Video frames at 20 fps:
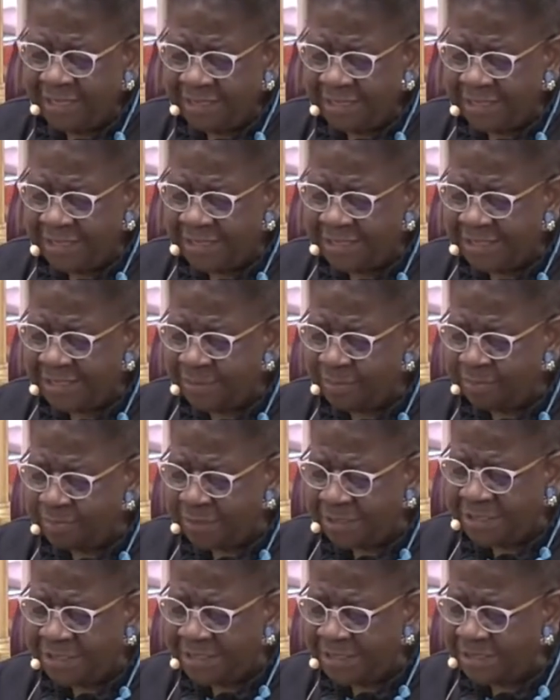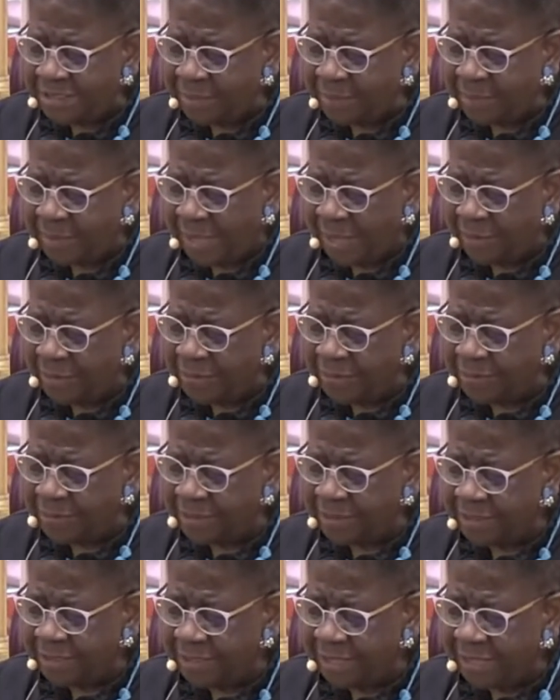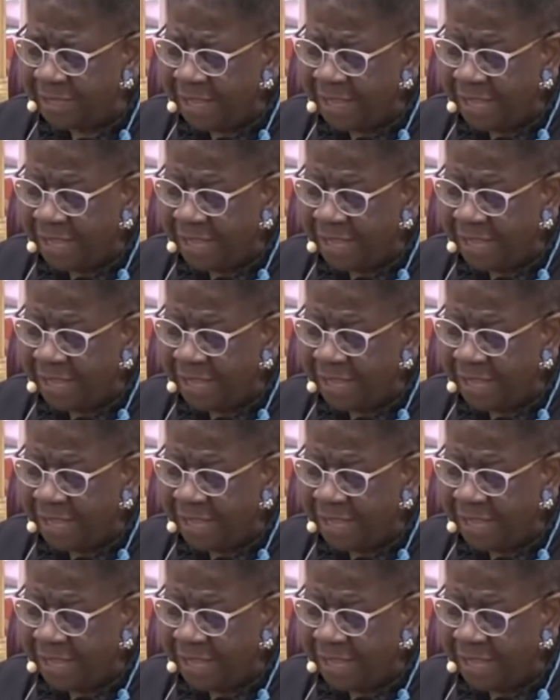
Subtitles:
this business about